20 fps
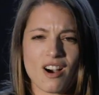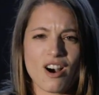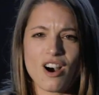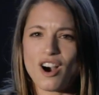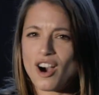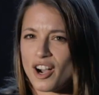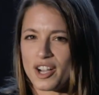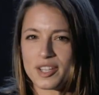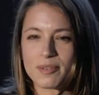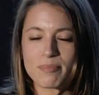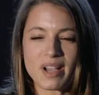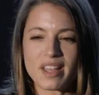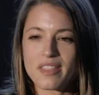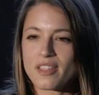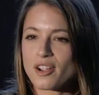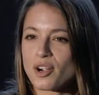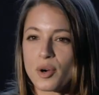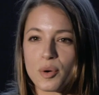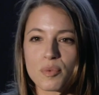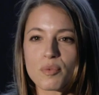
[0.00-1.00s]
Awed by
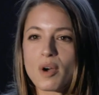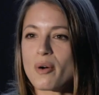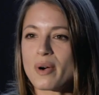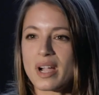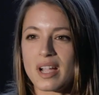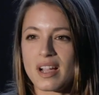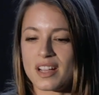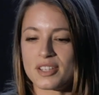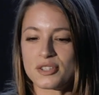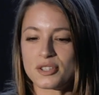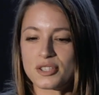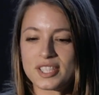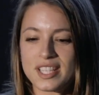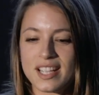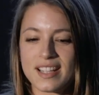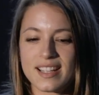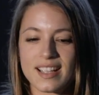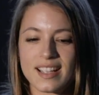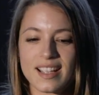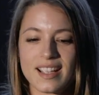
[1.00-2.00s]
their heroic
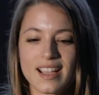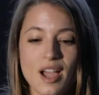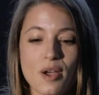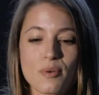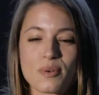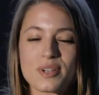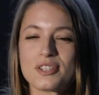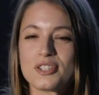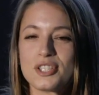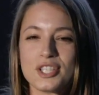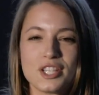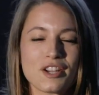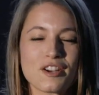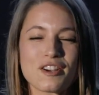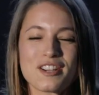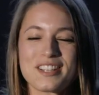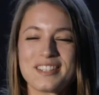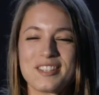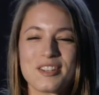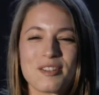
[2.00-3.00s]
undertaking, I would cheer
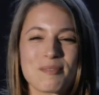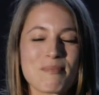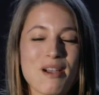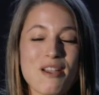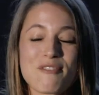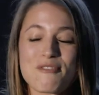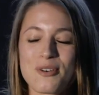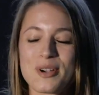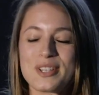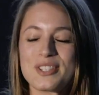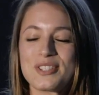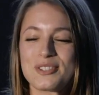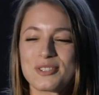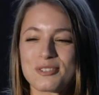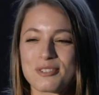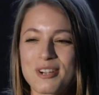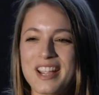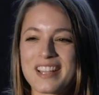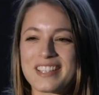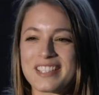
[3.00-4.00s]
until my voice
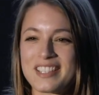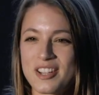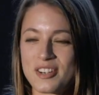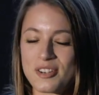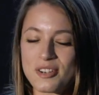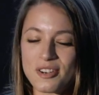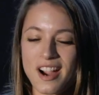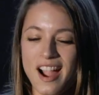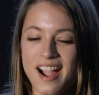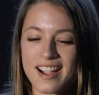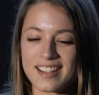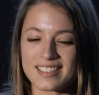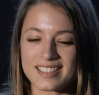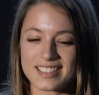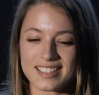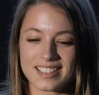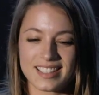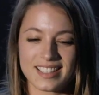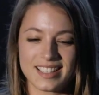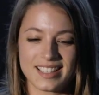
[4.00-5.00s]
strained and cracked.
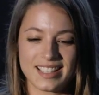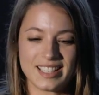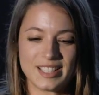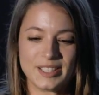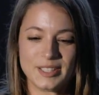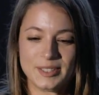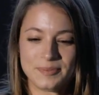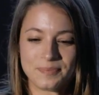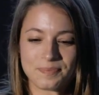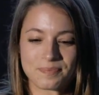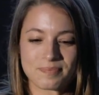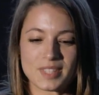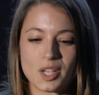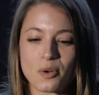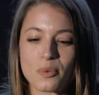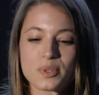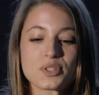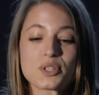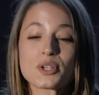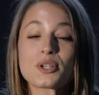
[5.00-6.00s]
It
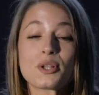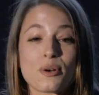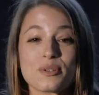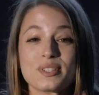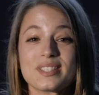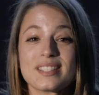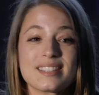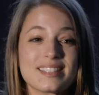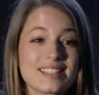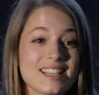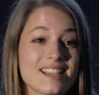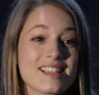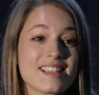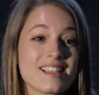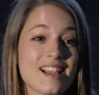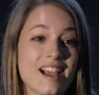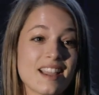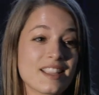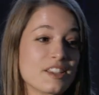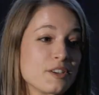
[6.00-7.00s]
was the closest
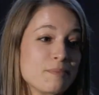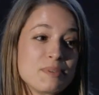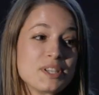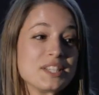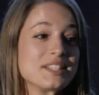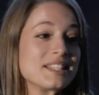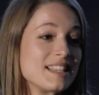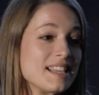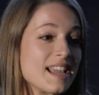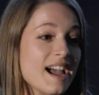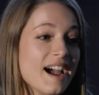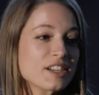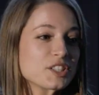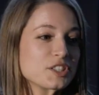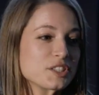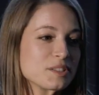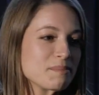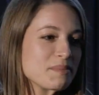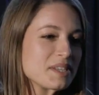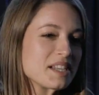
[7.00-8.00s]
thing I could be to the
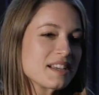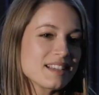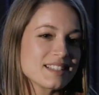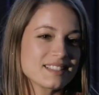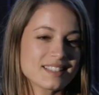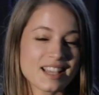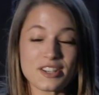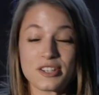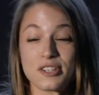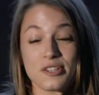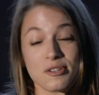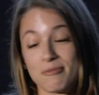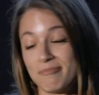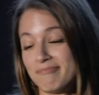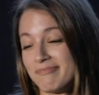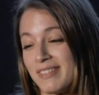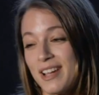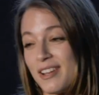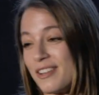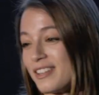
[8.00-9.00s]
action because I knew
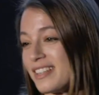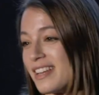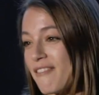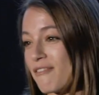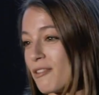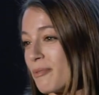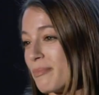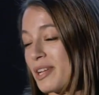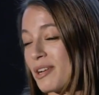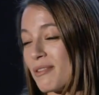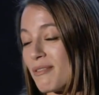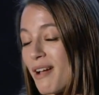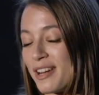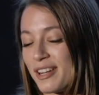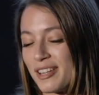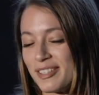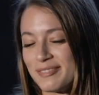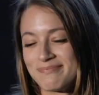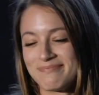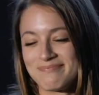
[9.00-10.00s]
I could never be a
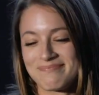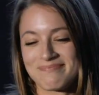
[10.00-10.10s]
runner.